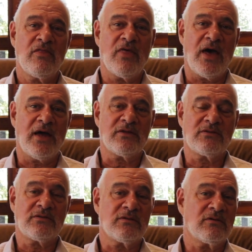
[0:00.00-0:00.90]

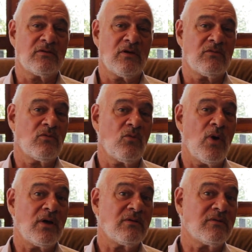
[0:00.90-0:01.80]
that,
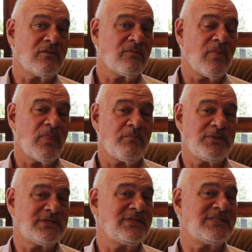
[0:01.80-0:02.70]
well,
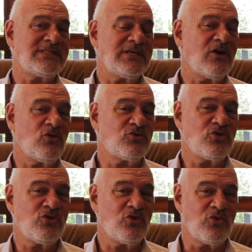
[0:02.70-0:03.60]
since
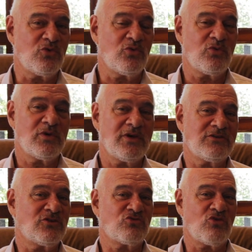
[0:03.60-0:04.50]
CO2
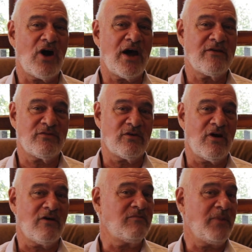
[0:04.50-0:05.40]
is the driver
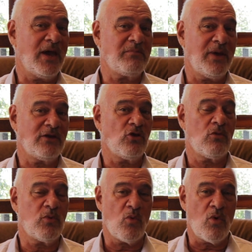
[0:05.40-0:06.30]
of man-made
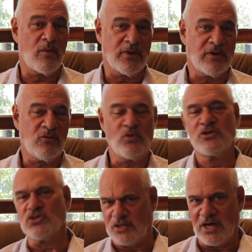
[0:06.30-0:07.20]
global warming,
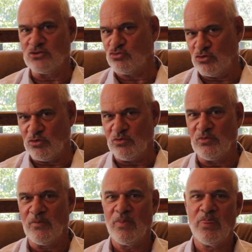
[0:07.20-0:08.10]
which is not true,
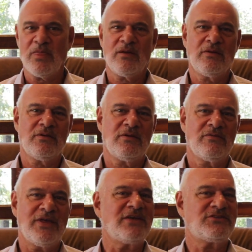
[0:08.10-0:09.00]

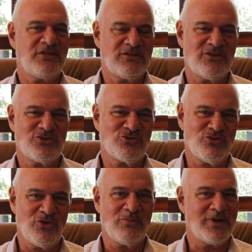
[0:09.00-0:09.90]
they insist it's
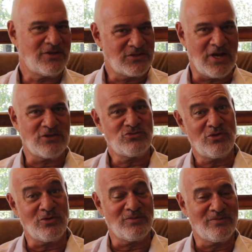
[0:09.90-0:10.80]
true, but it's not
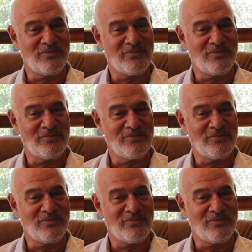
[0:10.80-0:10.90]
true.